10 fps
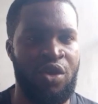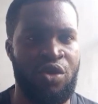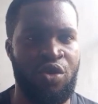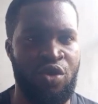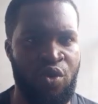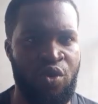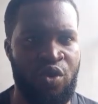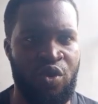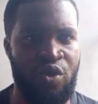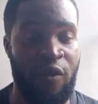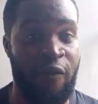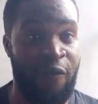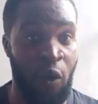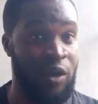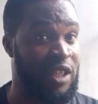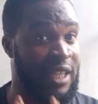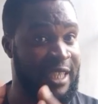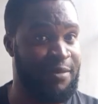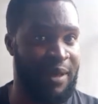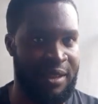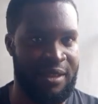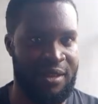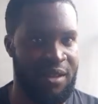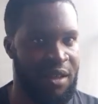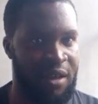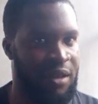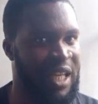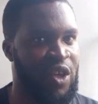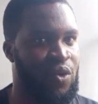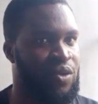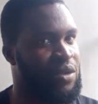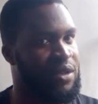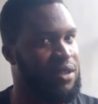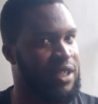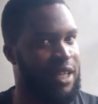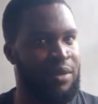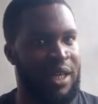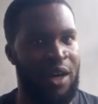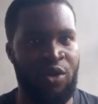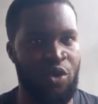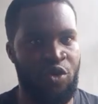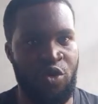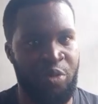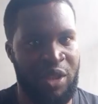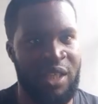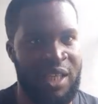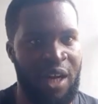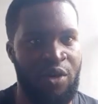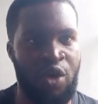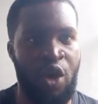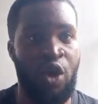use for treatment, either use chemicals or use botanicals.